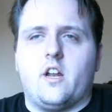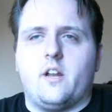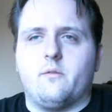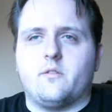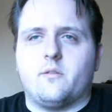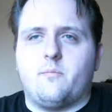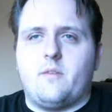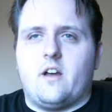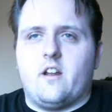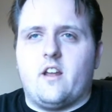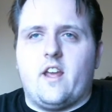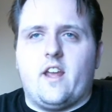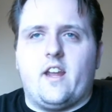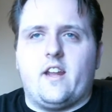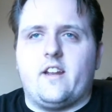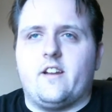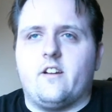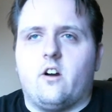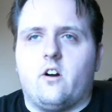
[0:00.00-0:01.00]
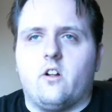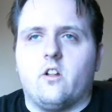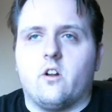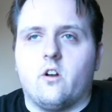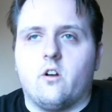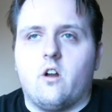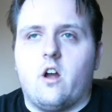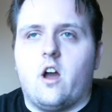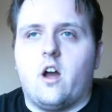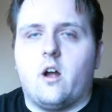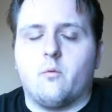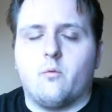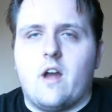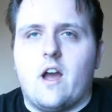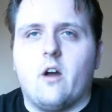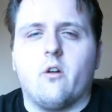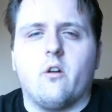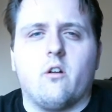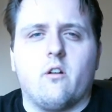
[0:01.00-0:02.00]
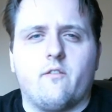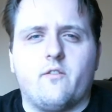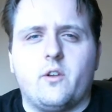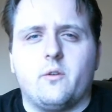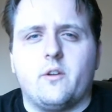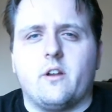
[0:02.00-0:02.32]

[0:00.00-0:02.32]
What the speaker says: It was about an $80 router a few